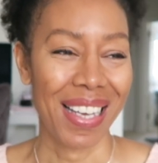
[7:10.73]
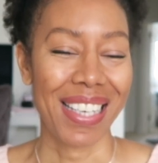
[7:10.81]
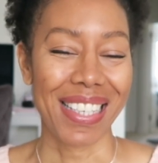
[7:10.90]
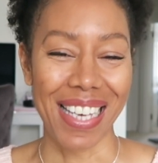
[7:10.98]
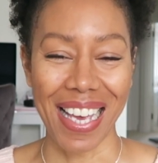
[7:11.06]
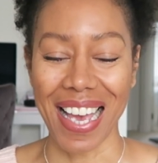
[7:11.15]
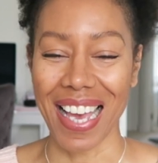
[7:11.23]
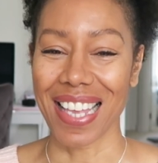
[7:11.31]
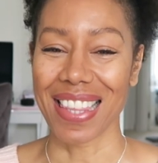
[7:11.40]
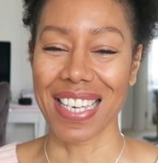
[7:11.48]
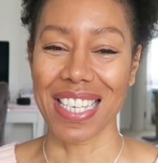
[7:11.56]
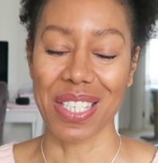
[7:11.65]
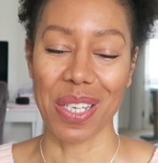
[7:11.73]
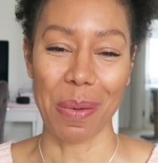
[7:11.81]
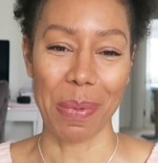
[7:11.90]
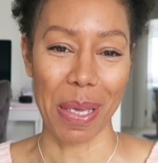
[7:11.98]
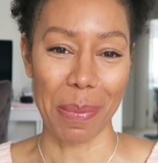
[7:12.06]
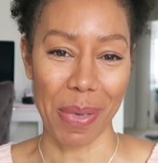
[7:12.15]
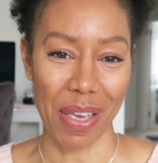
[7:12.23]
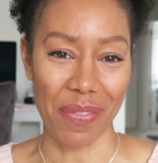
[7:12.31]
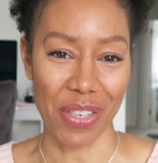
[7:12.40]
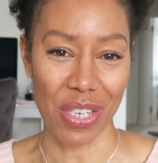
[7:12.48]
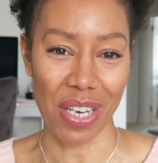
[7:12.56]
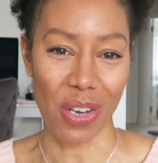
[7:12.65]
yeah, I think it's going to be a bit
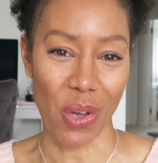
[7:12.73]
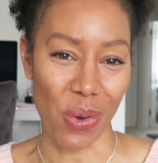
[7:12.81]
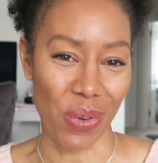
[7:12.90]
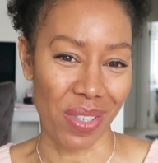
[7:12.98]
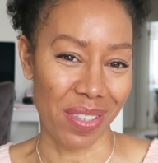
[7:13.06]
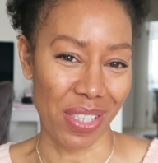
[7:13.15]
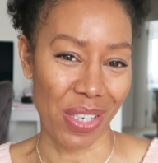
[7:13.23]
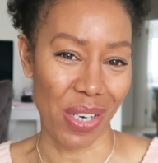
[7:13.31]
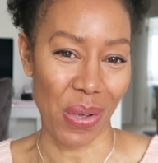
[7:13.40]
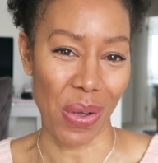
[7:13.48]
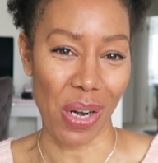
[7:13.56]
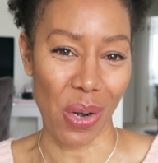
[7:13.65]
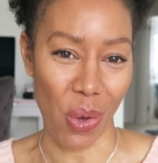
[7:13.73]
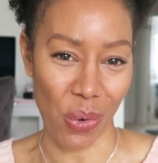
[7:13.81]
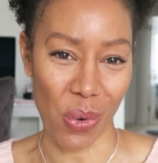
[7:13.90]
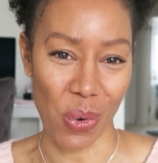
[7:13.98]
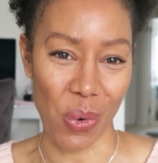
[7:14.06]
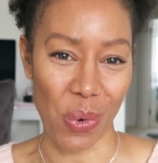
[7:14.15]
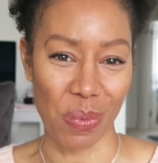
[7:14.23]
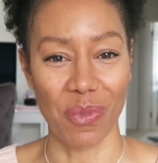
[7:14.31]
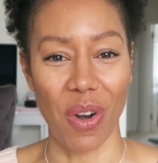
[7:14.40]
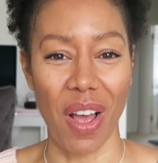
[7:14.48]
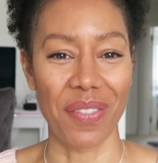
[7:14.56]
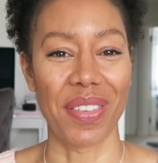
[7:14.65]
of a long, you know, a long haul
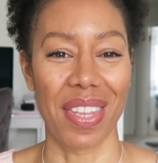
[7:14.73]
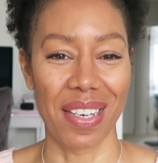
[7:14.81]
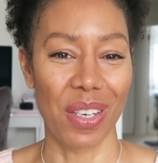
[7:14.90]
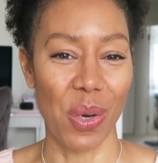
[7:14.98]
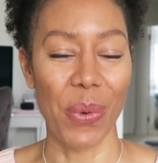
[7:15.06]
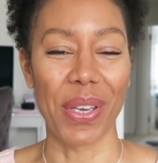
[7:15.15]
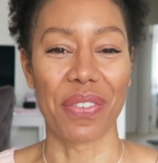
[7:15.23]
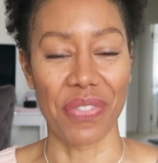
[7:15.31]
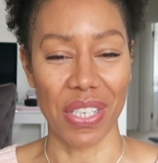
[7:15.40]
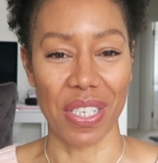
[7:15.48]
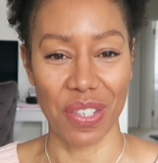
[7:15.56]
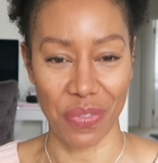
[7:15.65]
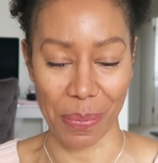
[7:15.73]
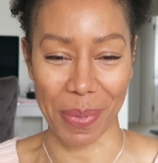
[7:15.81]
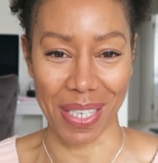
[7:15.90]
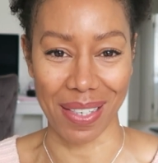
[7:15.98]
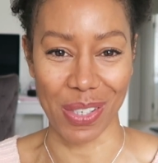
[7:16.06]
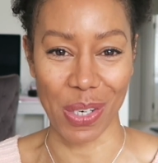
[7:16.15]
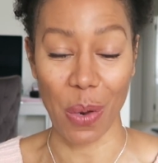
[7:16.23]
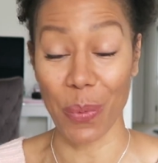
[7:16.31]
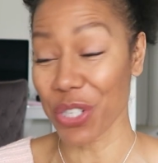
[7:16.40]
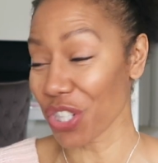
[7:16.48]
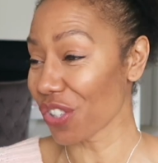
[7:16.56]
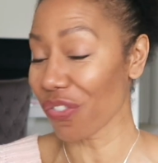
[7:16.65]
rather than a quick fix for me, you know,
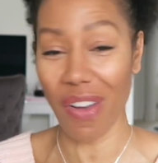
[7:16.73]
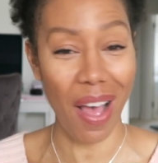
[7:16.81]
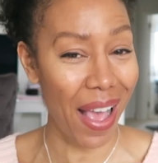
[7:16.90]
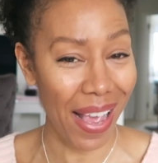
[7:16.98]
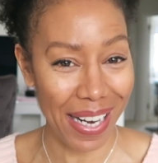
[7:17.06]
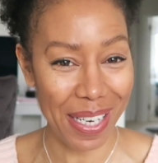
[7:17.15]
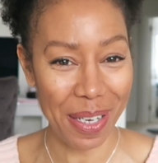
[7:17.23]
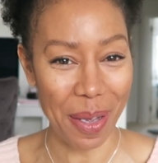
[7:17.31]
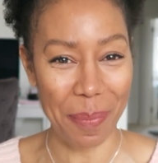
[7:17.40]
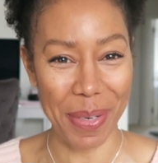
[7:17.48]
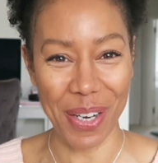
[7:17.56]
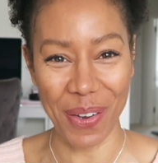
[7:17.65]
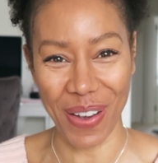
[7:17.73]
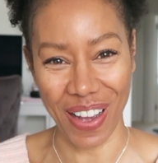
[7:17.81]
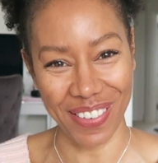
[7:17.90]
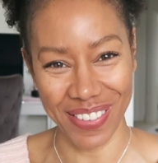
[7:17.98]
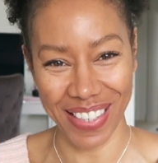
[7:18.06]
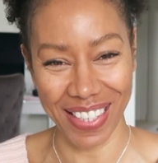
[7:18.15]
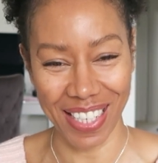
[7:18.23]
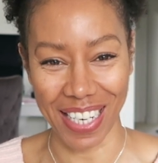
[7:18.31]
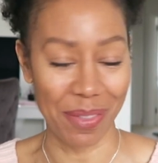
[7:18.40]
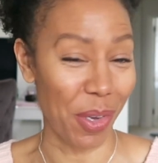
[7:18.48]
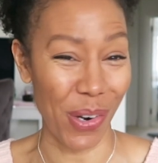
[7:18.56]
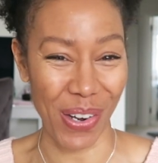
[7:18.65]
which is fine. I'm in no hurry
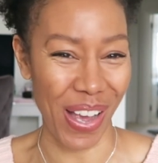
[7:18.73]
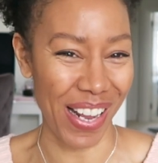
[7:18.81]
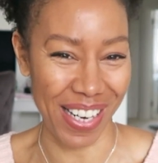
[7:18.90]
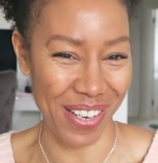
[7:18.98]
and not going